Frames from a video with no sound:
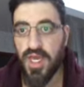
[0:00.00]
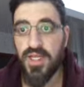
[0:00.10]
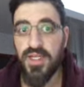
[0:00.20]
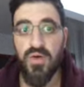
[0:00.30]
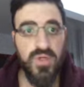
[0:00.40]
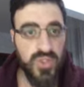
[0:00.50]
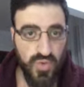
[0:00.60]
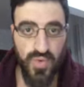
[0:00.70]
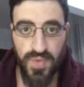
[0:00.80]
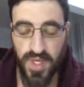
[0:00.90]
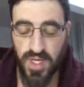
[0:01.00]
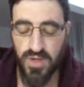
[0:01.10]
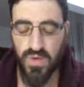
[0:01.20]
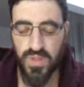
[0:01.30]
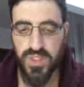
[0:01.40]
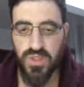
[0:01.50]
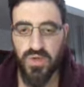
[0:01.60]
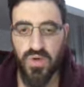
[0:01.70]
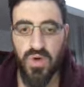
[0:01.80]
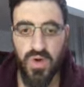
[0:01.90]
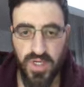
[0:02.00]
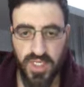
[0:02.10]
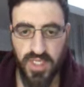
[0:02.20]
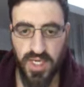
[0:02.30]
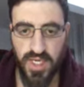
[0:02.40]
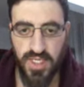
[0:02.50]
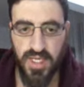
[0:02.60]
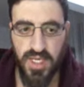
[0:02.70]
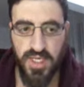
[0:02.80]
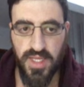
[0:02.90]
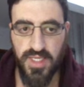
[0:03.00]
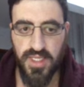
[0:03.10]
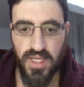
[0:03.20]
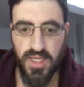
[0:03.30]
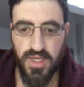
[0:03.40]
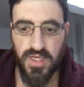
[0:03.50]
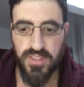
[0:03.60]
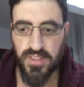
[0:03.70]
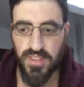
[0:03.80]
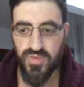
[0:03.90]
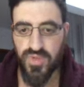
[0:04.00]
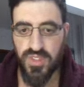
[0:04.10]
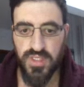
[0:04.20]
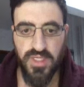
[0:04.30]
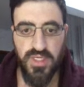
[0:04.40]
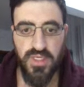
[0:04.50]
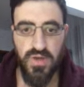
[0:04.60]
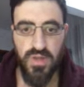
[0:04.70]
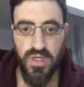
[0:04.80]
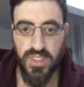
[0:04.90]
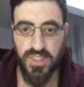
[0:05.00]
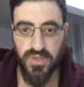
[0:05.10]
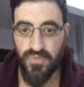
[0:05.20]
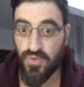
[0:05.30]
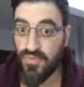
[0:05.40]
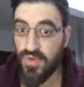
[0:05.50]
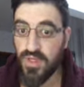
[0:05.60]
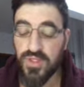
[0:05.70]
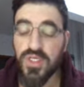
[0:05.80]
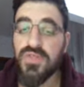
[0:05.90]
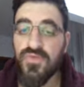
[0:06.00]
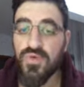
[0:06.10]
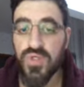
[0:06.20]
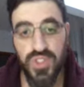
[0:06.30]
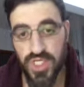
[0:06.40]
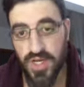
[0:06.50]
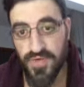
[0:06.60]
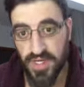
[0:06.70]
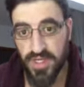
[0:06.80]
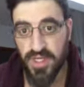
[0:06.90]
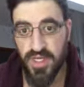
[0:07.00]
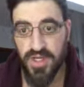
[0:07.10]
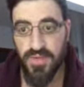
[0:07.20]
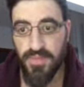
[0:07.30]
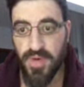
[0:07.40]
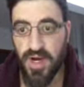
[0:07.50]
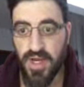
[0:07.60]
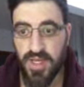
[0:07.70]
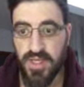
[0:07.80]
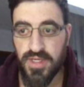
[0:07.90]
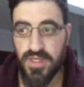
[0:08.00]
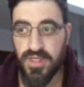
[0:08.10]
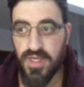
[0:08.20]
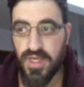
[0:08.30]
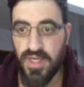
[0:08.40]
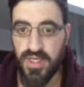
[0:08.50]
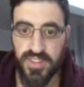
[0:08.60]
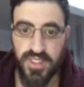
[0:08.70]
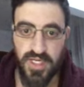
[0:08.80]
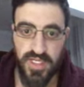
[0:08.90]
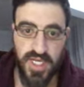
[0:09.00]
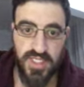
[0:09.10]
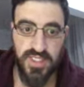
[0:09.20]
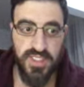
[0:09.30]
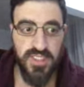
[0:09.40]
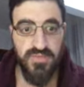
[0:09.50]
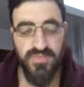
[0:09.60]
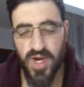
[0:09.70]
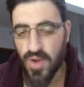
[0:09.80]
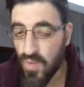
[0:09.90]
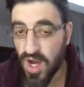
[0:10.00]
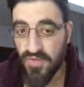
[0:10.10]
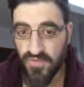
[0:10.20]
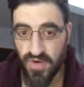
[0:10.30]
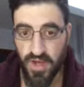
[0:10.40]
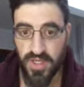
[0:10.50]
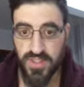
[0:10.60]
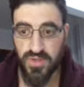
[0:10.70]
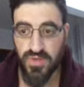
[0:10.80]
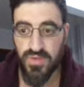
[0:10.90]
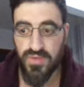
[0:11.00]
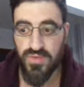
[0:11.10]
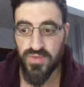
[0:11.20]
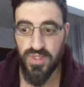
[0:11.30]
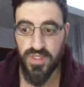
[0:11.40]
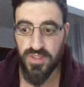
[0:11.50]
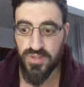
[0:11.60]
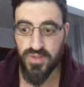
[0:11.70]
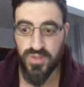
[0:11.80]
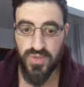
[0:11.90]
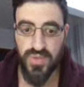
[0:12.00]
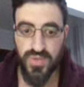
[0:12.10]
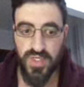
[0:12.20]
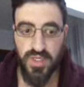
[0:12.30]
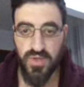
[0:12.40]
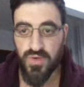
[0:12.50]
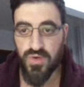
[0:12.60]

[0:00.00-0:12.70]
and I will show you there also one again that I got $20 for free just for sharing my uh, internet access by Wi-Fi so you uh, don't use really